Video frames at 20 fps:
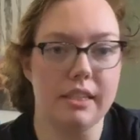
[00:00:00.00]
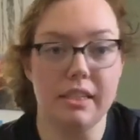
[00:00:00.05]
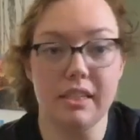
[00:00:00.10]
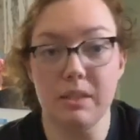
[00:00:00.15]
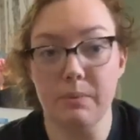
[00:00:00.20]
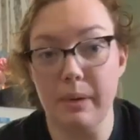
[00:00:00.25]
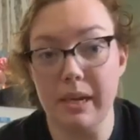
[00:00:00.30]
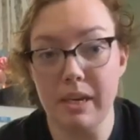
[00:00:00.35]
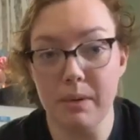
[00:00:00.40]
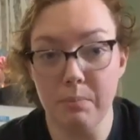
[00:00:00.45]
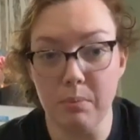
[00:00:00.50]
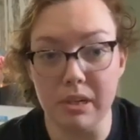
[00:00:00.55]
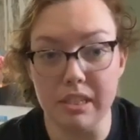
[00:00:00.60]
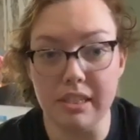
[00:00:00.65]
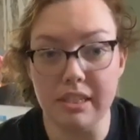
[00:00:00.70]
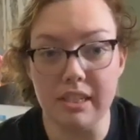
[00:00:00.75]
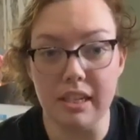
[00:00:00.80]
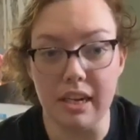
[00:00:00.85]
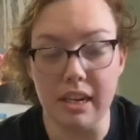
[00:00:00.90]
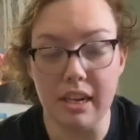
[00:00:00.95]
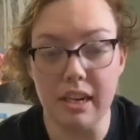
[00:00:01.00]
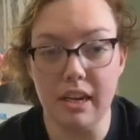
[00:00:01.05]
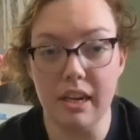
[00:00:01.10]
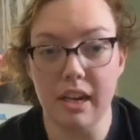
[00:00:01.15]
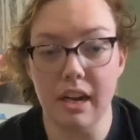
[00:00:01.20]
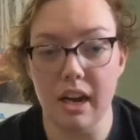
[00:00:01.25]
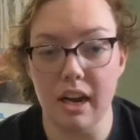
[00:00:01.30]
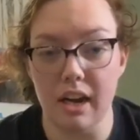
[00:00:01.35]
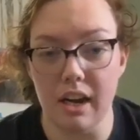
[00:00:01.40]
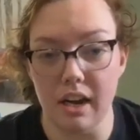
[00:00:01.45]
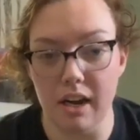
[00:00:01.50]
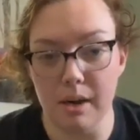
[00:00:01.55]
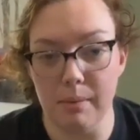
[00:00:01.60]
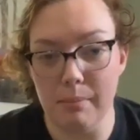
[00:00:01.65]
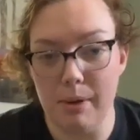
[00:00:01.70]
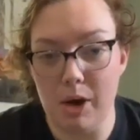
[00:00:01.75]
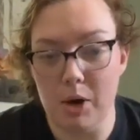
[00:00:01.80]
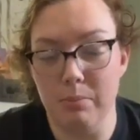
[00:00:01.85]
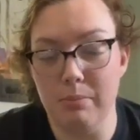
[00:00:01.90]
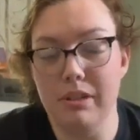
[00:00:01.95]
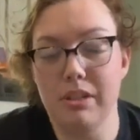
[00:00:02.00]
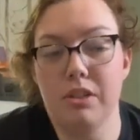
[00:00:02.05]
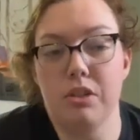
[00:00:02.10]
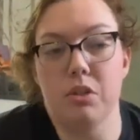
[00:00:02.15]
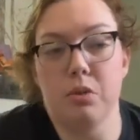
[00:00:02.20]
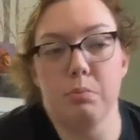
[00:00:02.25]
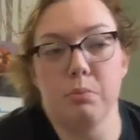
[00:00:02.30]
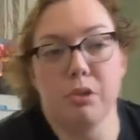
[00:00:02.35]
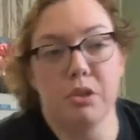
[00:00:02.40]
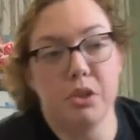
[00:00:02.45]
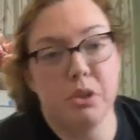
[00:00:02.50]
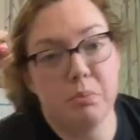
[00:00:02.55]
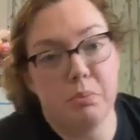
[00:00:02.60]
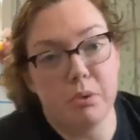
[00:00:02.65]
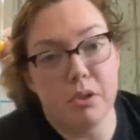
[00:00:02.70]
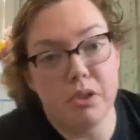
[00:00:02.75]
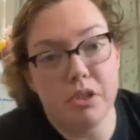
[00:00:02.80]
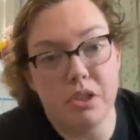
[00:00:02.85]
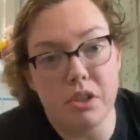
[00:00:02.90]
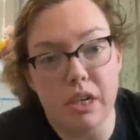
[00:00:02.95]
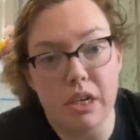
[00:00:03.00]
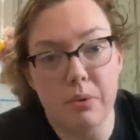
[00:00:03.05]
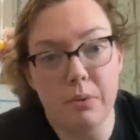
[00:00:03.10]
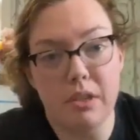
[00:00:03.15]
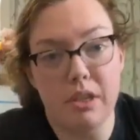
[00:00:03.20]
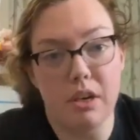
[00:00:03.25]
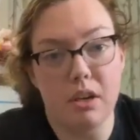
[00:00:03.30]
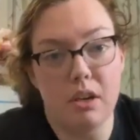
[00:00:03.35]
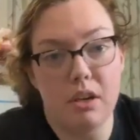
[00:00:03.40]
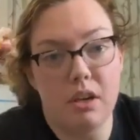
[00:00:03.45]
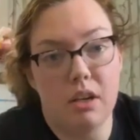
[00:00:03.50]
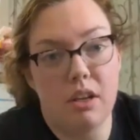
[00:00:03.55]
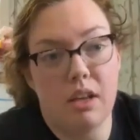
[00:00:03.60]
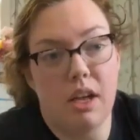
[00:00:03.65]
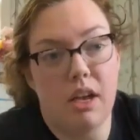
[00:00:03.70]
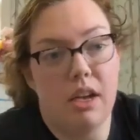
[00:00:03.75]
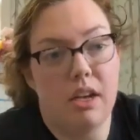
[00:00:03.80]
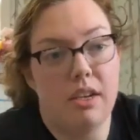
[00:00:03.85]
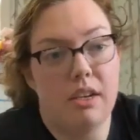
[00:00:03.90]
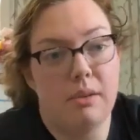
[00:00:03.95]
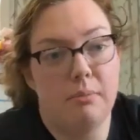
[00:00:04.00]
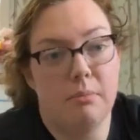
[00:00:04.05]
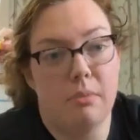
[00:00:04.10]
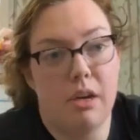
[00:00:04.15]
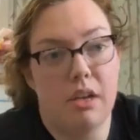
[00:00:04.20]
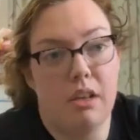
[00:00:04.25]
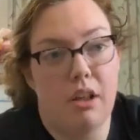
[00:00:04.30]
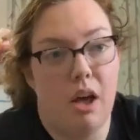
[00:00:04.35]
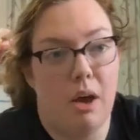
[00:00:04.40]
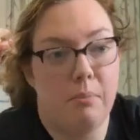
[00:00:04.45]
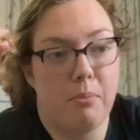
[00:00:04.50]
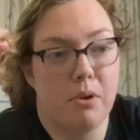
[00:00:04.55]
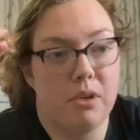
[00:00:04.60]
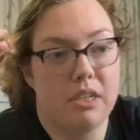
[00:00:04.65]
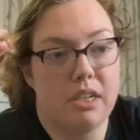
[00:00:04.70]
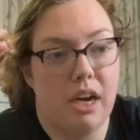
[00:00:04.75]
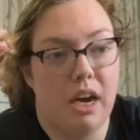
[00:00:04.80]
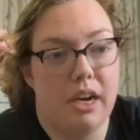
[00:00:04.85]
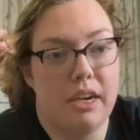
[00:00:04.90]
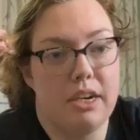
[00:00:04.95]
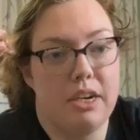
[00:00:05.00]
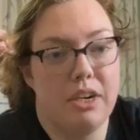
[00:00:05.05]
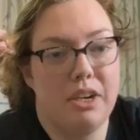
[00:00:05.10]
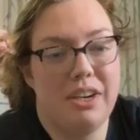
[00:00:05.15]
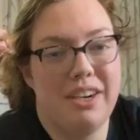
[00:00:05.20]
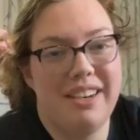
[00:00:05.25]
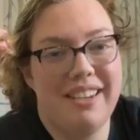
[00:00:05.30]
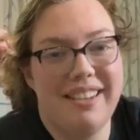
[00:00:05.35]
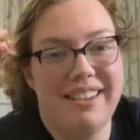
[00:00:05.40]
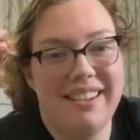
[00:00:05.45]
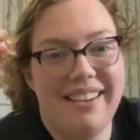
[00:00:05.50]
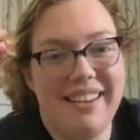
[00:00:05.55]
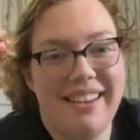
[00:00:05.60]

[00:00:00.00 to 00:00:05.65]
this is Wake Up Wednesday. Um, I'll be super duper straight with y'all. I'm a lot more tired